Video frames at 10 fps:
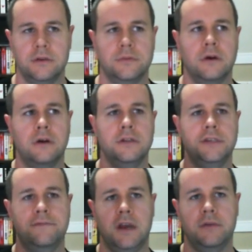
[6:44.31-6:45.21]
there were all
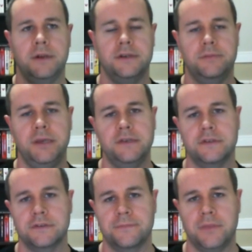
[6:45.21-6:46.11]
these fragmented
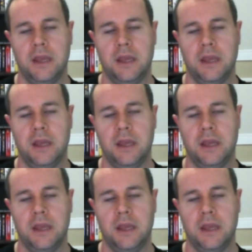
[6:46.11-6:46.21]
pieces